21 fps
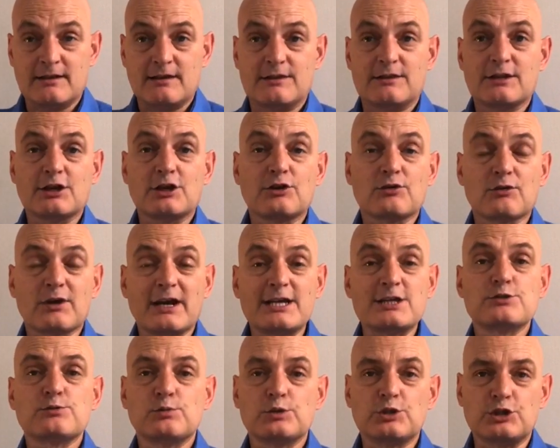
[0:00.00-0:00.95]
The
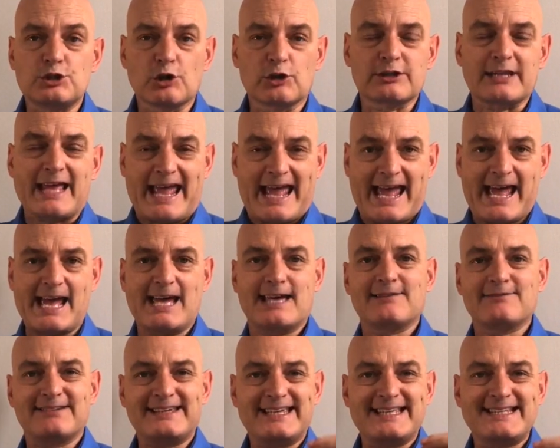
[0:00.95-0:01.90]
grace would not
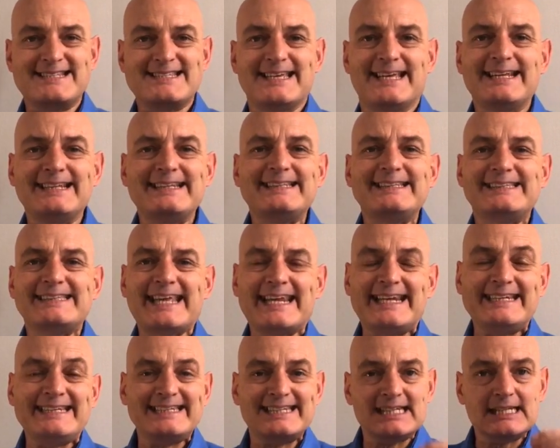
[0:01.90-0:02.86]
have its
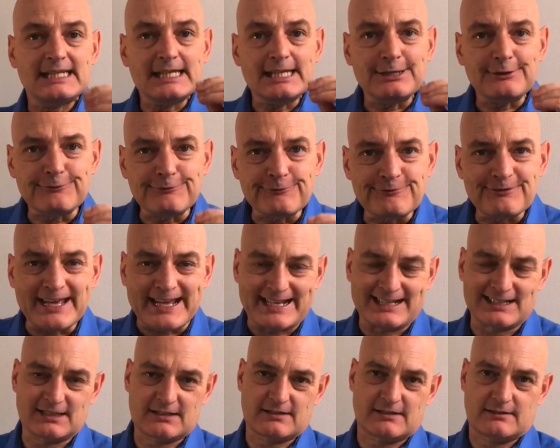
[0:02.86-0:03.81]
intended
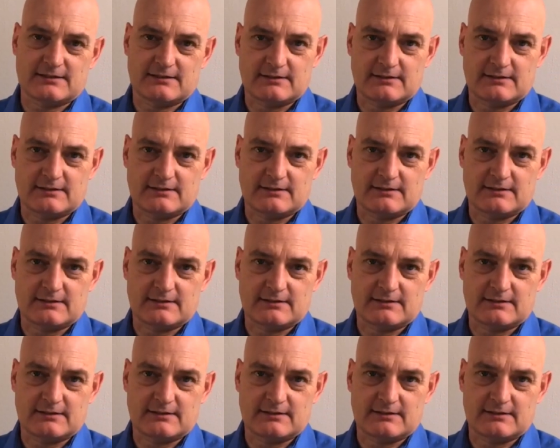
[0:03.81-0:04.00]
effect.